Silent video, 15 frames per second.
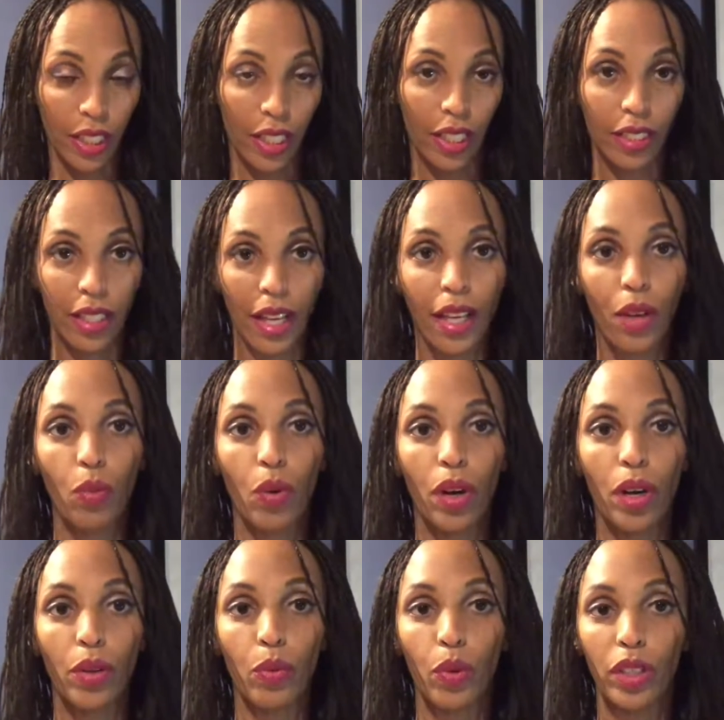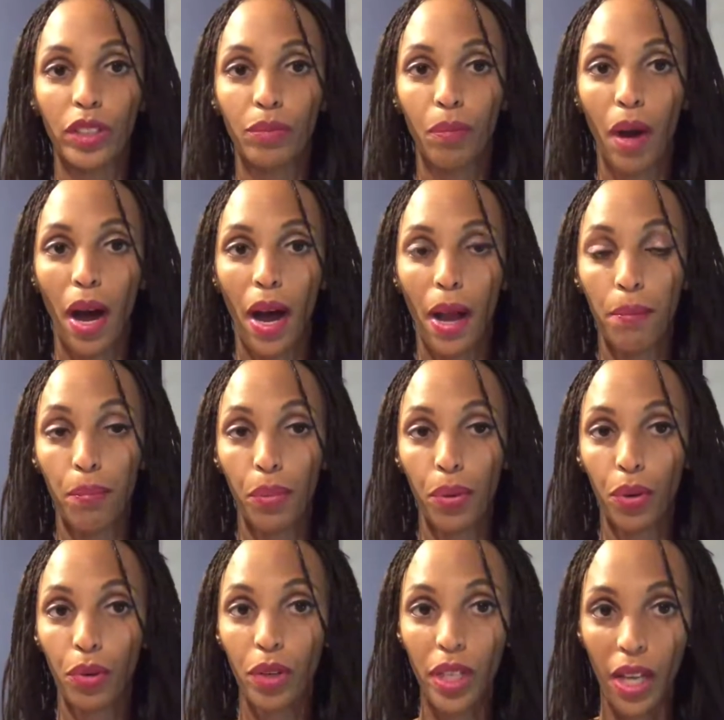The second one was my
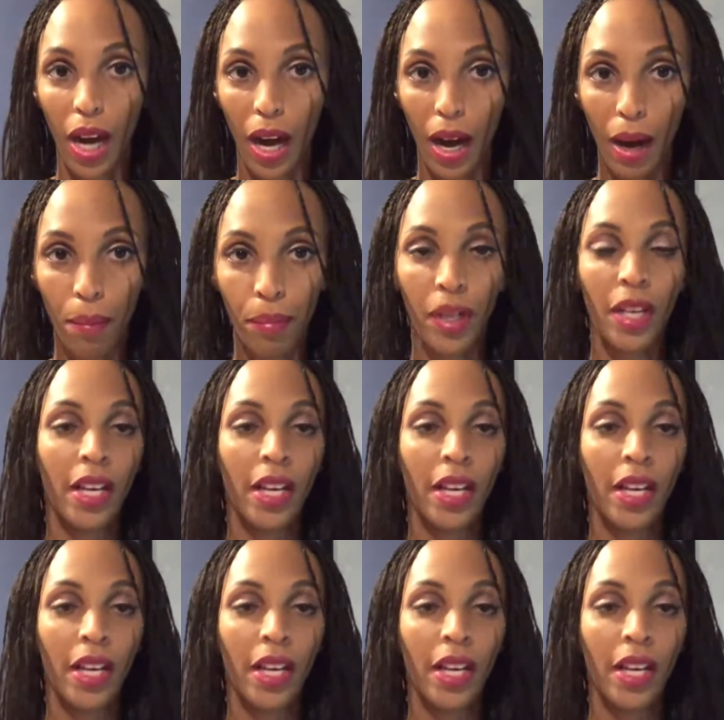pre-op,